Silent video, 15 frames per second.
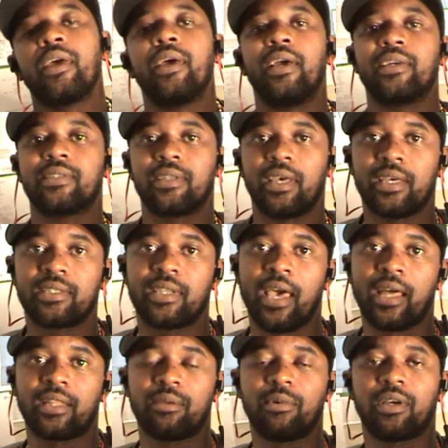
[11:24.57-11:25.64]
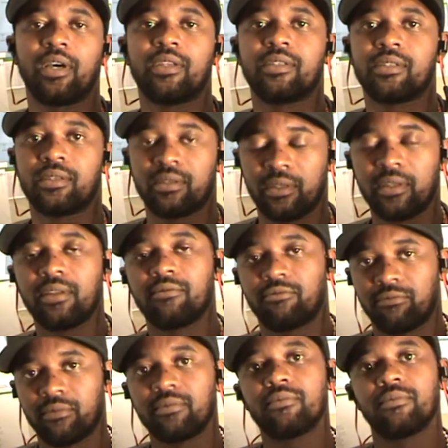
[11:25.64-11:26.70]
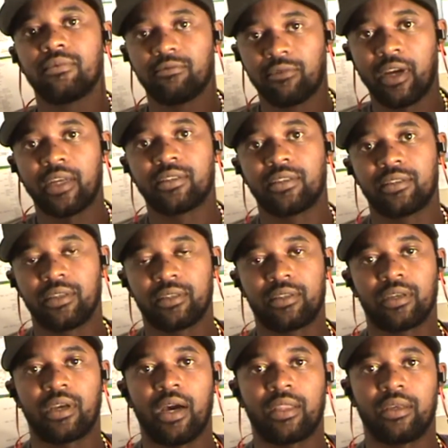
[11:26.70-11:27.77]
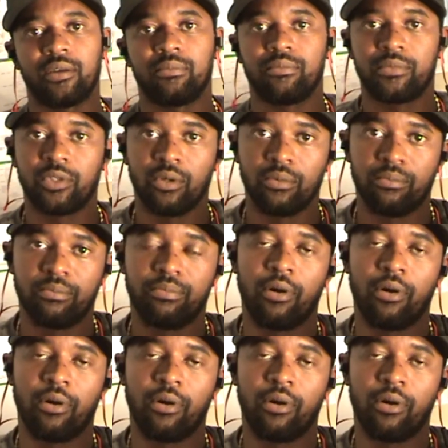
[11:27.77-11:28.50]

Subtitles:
Exactly, because, right, to kind of,